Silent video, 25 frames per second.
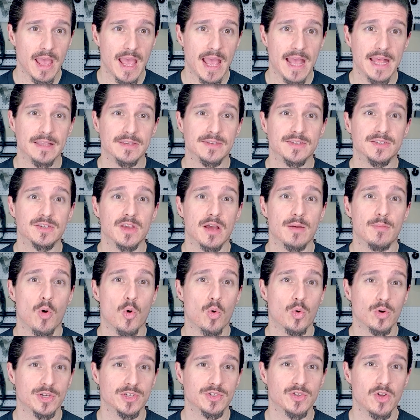and some
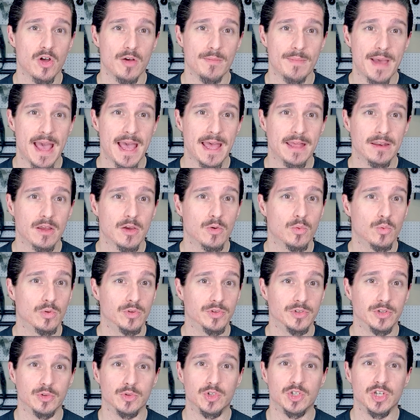horse stall mat
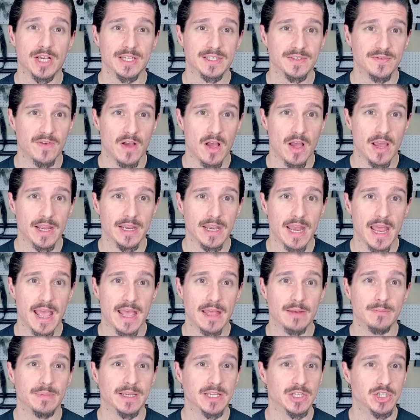will do just fine
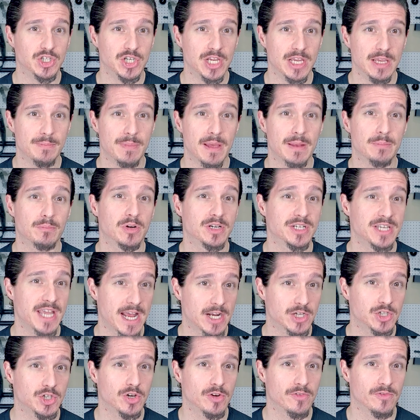and be cheap and
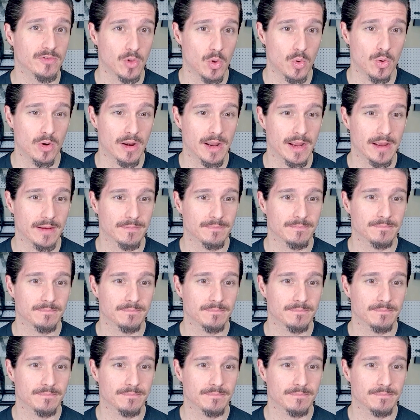protect your flooring.